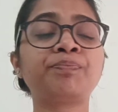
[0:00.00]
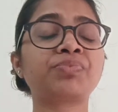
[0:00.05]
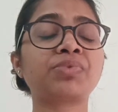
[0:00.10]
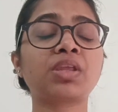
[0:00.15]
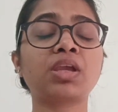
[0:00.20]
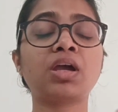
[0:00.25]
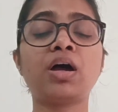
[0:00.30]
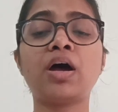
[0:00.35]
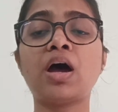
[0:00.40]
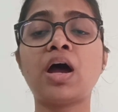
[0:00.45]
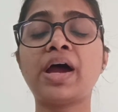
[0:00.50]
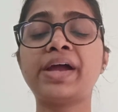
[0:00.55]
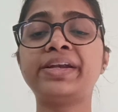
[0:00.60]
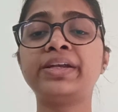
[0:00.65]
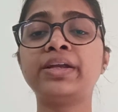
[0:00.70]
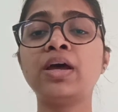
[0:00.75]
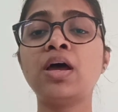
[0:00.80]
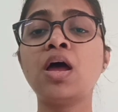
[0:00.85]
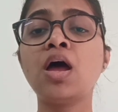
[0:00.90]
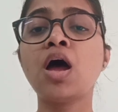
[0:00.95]

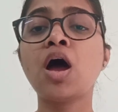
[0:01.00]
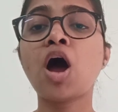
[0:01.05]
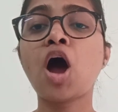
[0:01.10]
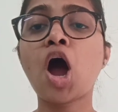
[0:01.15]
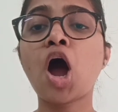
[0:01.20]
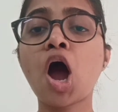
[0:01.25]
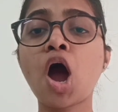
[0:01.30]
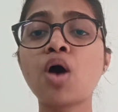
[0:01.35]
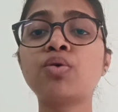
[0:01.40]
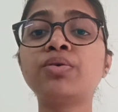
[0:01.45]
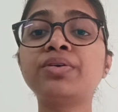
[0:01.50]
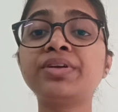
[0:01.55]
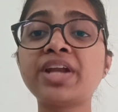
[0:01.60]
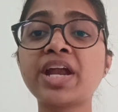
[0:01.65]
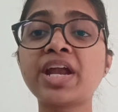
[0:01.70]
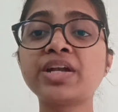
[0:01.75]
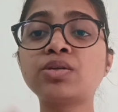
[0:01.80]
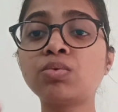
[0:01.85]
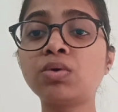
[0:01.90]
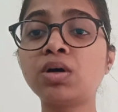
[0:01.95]
and how
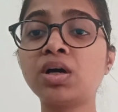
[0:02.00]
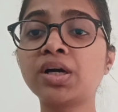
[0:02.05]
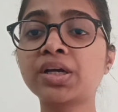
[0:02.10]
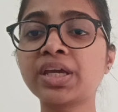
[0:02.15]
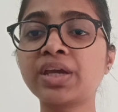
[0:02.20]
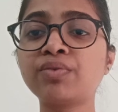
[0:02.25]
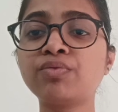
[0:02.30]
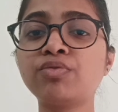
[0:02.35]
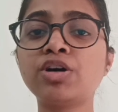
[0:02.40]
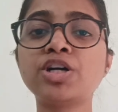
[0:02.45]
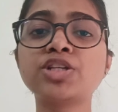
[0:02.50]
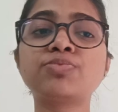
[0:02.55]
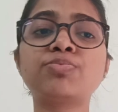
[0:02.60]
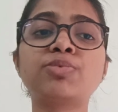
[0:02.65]
networking works,